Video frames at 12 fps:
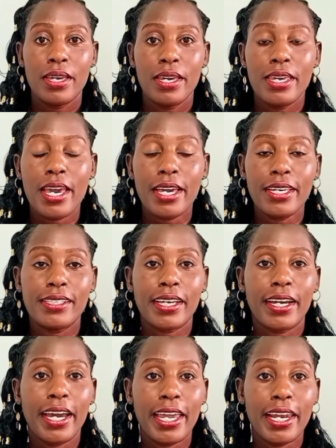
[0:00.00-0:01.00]
Here is a
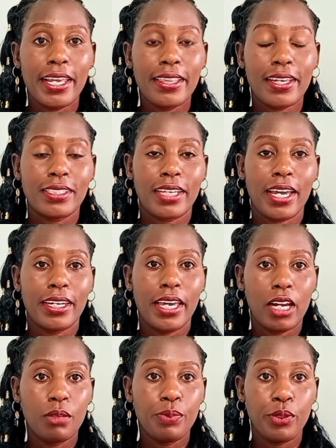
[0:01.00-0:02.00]
guideline that can
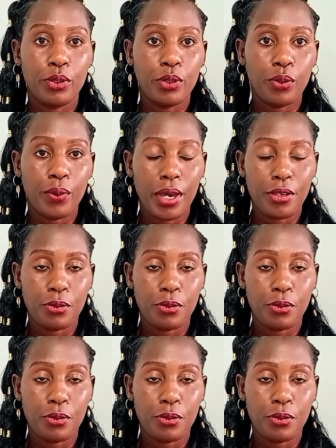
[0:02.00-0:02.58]
help you know where you